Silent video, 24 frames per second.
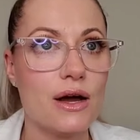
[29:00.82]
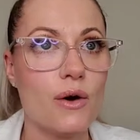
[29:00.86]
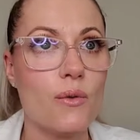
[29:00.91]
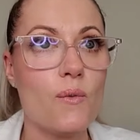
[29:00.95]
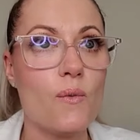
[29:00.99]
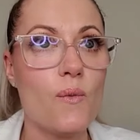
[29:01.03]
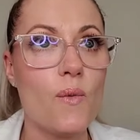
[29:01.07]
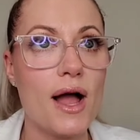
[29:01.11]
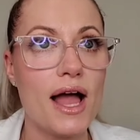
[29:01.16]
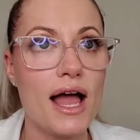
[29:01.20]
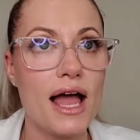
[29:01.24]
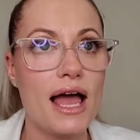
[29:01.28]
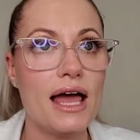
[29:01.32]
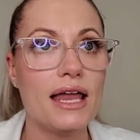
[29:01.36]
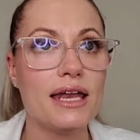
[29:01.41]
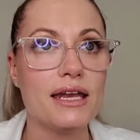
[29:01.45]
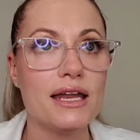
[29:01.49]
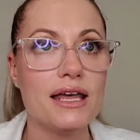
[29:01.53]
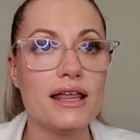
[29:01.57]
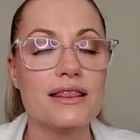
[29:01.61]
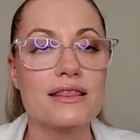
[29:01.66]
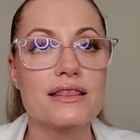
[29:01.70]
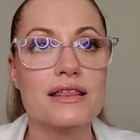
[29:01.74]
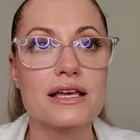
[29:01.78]
that
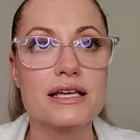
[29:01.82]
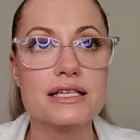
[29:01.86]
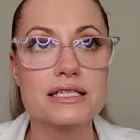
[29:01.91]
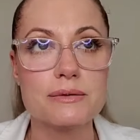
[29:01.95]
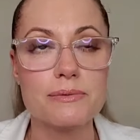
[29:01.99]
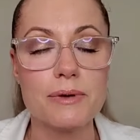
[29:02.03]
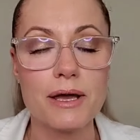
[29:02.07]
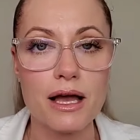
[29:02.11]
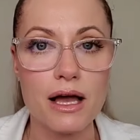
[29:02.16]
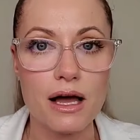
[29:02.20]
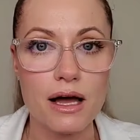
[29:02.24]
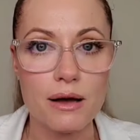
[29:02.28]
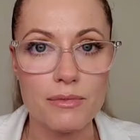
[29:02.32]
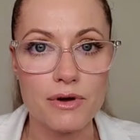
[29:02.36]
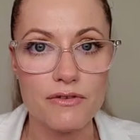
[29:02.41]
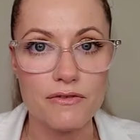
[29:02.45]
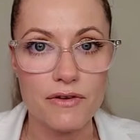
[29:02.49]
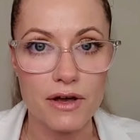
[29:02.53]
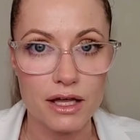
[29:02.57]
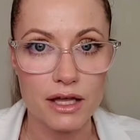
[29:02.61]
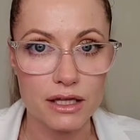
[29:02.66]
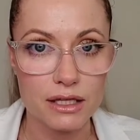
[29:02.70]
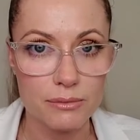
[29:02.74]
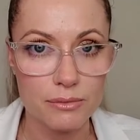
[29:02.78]
when these become
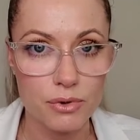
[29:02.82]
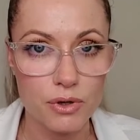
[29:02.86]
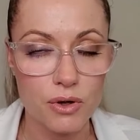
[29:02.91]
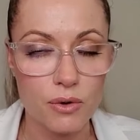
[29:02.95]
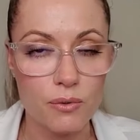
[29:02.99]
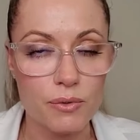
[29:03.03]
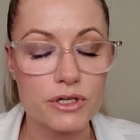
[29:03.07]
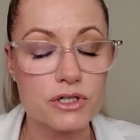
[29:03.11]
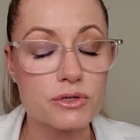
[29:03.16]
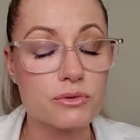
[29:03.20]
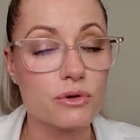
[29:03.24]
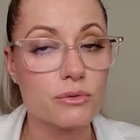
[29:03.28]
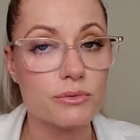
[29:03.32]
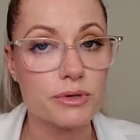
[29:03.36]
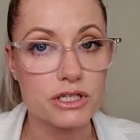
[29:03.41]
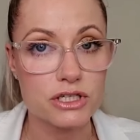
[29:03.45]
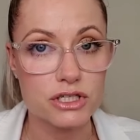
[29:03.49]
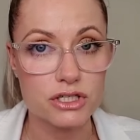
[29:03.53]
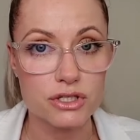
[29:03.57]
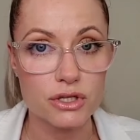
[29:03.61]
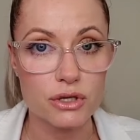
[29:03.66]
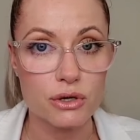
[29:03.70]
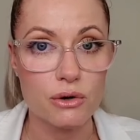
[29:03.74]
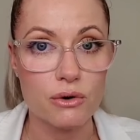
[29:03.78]
available, which will
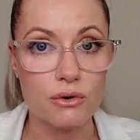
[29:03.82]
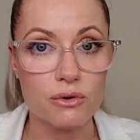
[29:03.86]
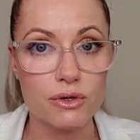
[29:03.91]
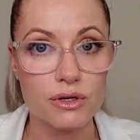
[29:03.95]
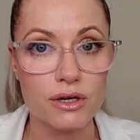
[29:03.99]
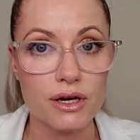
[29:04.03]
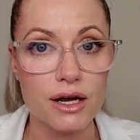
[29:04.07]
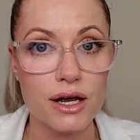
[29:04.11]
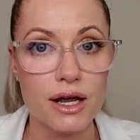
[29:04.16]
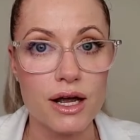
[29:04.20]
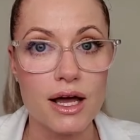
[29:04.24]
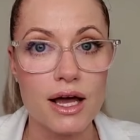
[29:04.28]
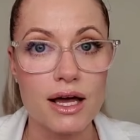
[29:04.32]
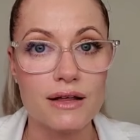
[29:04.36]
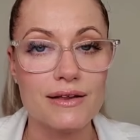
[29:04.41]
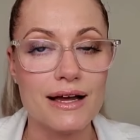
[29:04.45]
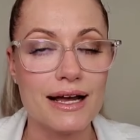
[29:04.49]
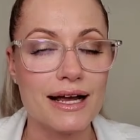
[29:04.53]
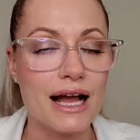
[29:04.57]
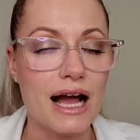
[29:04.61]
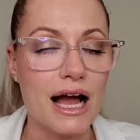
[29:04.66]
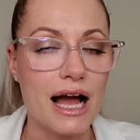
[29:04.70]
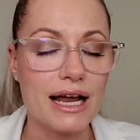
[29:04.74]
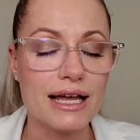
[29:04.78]
be soon,
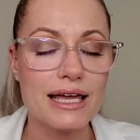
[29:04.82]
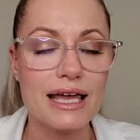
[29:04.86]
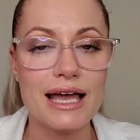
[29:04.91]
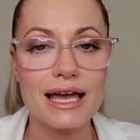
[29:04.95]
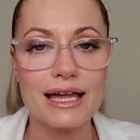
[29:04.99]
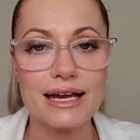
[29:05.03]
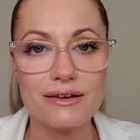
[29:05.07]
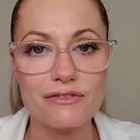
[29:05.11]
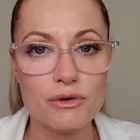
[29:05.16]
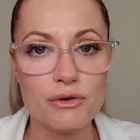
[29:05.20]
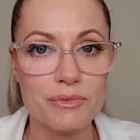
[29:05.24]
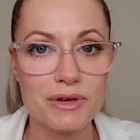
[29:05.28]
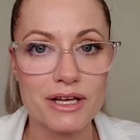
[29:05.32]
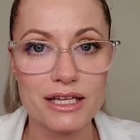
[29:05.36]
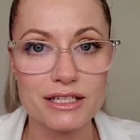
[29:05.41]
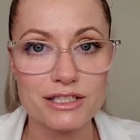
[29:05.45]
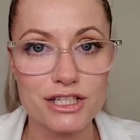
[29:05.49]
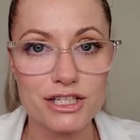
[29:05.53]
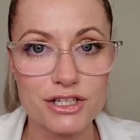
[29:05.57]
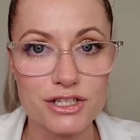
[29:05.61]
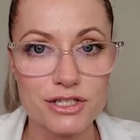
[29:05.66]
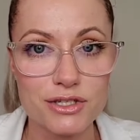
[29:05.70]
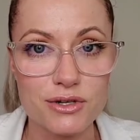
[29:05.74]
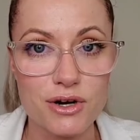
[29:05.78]
like I can't even
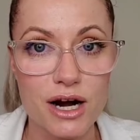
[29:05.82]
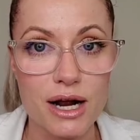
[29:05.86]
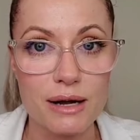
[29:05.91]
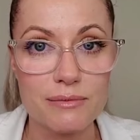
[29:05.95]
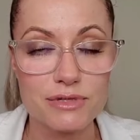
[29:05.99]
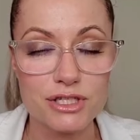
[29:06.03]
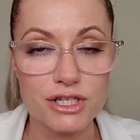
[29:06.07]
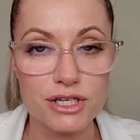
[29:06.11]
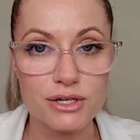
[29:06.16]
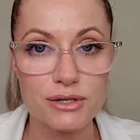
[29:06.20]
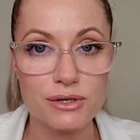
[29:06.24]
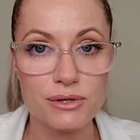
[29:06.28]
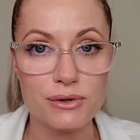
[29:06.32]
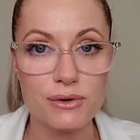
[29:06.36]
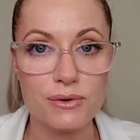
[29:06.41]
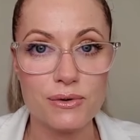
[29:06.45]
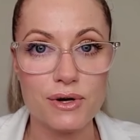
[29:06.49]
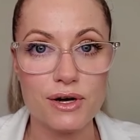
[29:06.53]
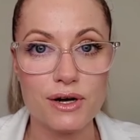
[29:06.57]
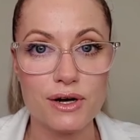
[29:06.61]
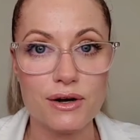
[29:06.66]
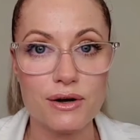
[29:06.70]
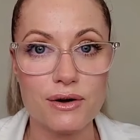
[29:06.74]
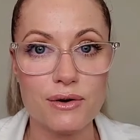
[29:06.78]
begin to describe to
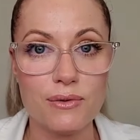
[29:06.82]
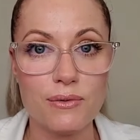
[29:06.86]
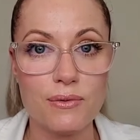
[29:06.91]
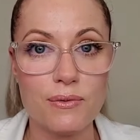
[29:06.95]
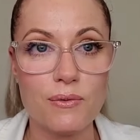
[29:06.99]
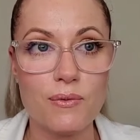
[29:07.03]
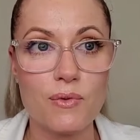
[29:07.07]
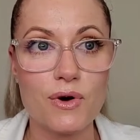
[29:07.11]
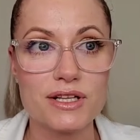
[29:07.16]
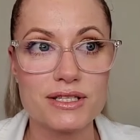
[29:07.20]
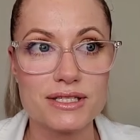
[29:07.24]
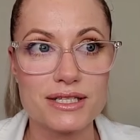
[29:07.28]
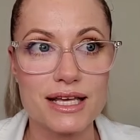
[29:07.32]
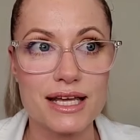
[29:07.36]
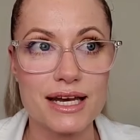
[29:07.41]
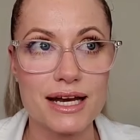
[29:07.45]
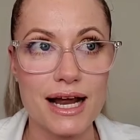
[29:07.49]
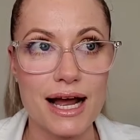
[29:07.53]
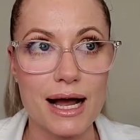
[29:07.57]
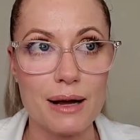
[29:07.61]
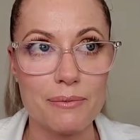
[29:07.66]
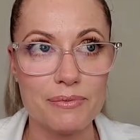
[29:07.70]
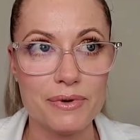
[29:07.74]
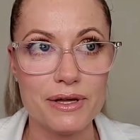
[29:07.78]
you what's
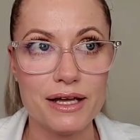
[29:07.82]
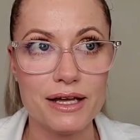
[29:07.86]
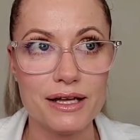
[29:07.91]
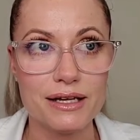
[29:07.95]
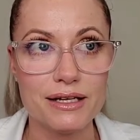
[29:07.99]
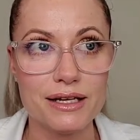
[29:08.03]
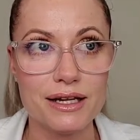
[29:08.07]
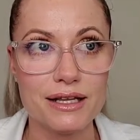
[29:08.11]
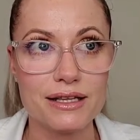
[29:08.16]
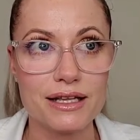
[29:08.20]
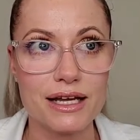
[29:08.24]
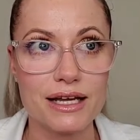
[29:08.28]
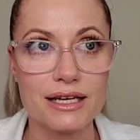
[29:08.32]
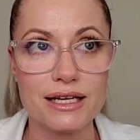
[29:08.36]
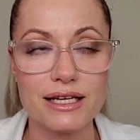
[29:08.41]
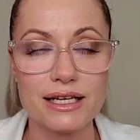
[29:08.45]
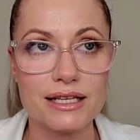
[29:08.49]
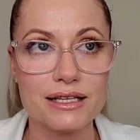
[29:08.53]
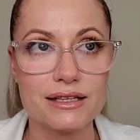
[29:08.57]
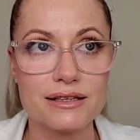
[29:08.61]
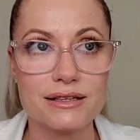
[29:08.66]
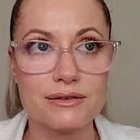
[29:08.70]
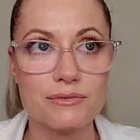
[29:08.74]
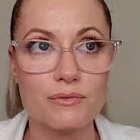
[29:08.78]
going to happen.
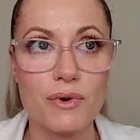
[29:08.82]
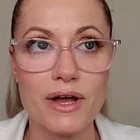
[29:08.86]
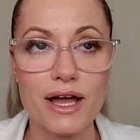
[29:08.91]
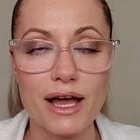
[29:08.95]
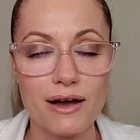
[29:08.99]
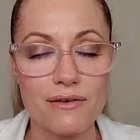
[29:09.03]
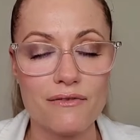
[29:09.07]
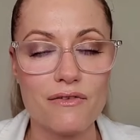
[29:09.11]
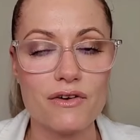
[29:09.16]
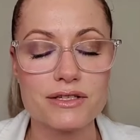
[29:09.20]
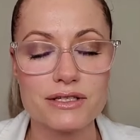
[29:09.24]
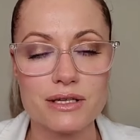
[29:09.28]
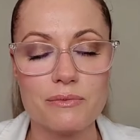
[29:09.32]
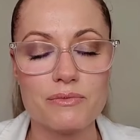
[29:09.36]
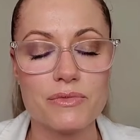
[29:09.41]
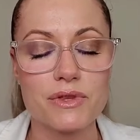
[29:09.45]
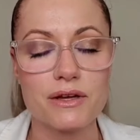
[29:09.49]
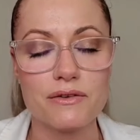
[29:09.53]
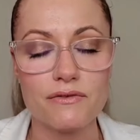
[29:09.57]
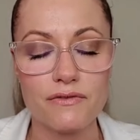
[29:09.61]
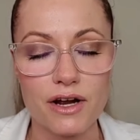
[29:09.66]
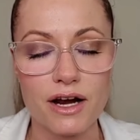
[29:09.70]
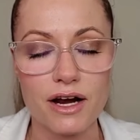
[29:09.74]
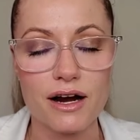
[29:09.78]
Like we have
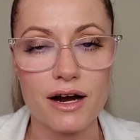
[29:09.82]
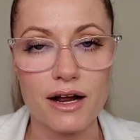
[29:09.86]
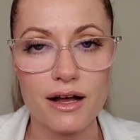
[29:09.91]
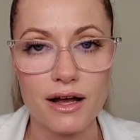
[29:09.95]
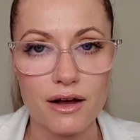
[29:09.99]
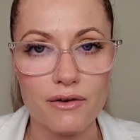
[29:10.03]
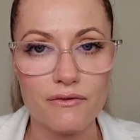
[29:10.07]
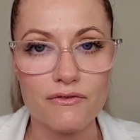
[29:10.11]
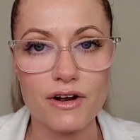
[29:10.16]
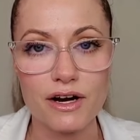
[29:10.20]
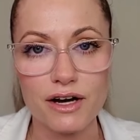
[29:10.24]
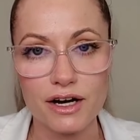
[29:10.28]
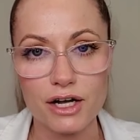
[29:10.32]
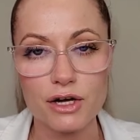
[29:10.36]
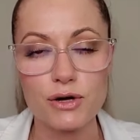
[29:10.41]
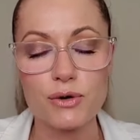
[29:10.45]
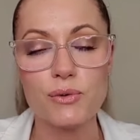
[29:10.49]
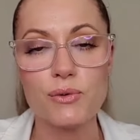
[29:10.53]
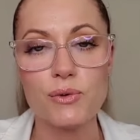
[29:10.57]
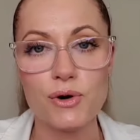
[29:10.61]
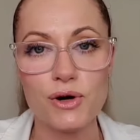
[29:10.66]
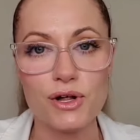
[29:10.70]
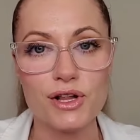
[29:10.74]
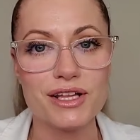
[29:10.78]
something very very
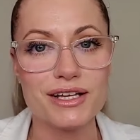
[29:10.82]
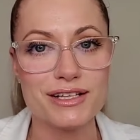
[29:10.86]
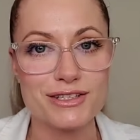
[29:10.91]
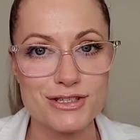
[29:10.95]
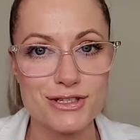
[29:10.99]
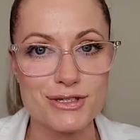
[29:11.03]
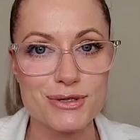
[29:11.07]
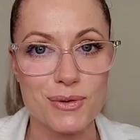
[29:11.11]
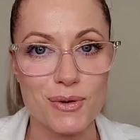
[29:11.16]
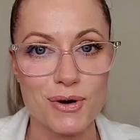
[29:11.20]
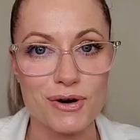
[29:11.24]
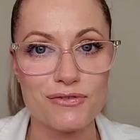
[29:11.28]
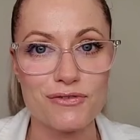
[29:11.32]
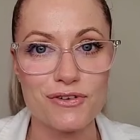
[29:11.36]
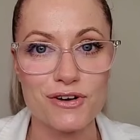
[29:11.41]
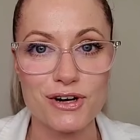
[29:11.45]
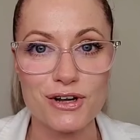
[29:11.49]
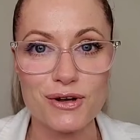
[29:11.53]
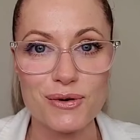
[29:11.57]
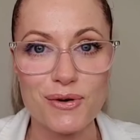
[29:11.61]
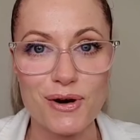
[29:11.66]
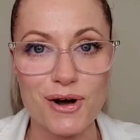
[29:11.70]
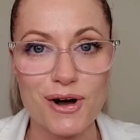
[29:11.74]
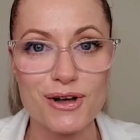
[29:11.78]
cool in store
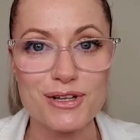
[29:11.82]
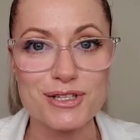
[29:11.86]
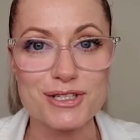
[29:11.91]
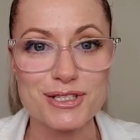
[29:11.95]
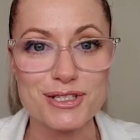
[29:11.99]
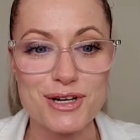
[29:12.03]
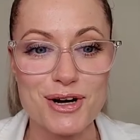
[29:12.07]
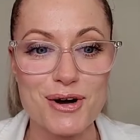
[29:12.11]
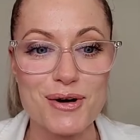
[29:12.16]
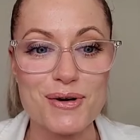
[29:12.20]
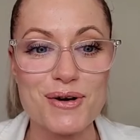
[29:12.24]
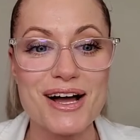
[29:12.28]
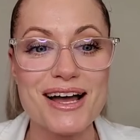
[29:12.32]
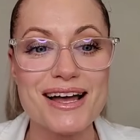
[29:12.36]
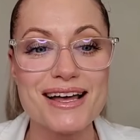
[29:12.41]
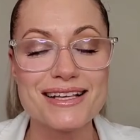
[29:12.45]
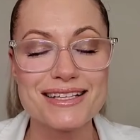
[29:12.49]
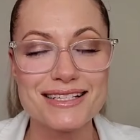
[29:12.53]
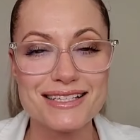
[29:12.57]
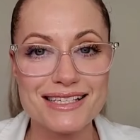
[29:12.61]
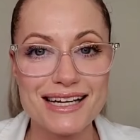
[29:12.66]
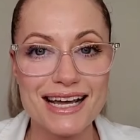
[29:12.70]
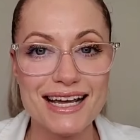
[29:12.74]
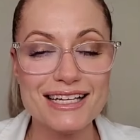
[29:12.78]
for you all. So
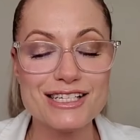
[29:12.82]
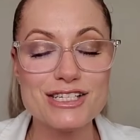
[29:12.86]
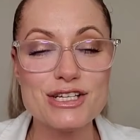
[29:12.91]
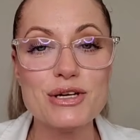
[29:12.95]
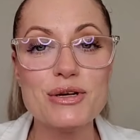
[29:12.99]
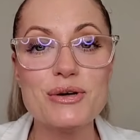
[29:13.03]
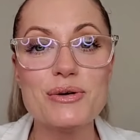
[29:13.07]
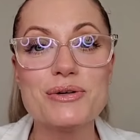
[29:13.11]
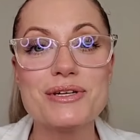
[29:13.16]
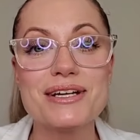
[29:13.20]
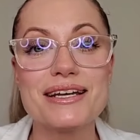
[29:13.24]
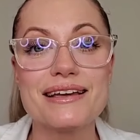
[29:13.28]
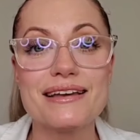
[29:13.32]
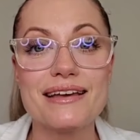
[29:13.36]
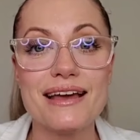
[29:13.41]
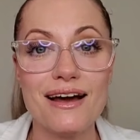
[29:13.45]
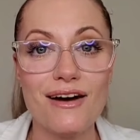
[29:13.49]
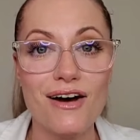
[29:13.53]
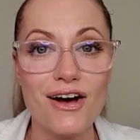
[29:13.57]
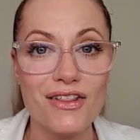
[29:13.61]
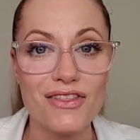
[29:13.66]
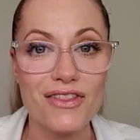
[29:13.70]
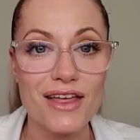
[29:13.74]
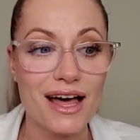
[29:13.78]
stay tuned,
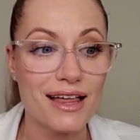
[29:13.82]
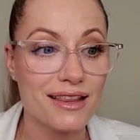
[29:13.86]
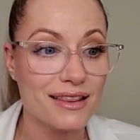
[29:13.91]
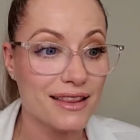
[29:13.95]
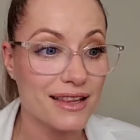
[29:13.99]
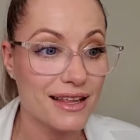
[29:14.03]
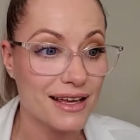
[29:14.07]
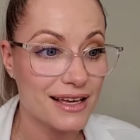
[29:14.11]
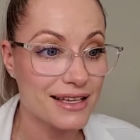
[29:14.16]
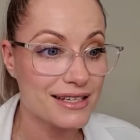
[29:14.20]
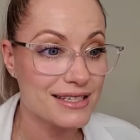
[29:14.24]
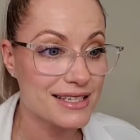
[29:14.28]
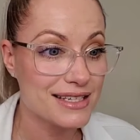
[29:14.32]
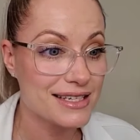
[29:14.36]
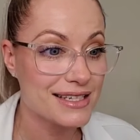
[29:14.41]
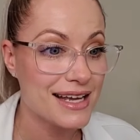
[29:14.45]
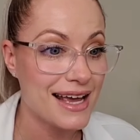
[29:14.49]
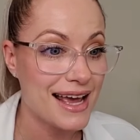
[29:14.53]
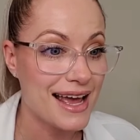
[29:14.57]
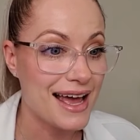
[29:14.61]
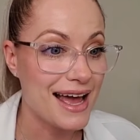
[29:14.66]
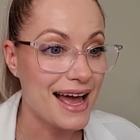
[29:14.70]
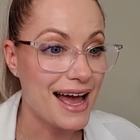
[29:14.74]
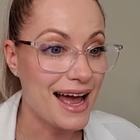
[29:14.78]
get on that
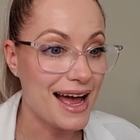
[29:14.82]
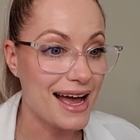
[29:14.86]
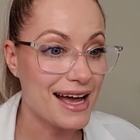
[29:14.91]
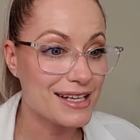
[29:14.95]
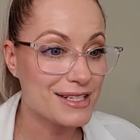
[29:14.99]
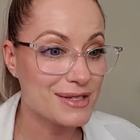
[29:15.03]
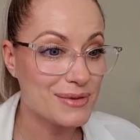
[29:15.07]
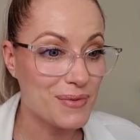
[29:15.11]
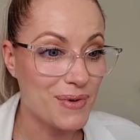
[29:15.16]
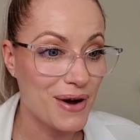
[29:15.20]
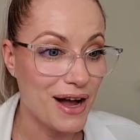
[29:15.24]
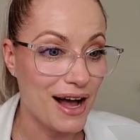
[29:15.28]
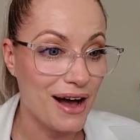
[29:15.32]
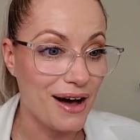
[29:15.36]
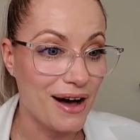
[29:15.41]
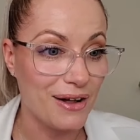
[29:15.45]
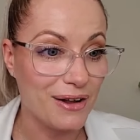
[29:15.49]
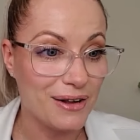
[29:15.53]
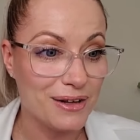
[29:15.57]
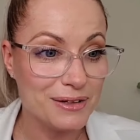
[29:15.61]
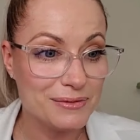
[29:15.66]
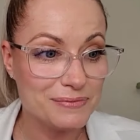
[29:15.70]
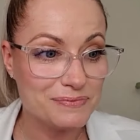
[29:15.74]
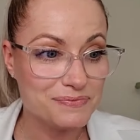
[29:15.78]
list as
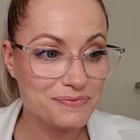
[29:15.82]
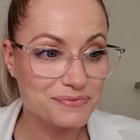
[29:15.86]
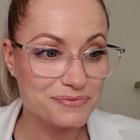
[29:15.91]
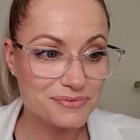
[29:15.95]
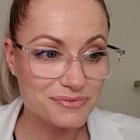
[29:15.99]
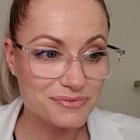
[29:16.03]
well.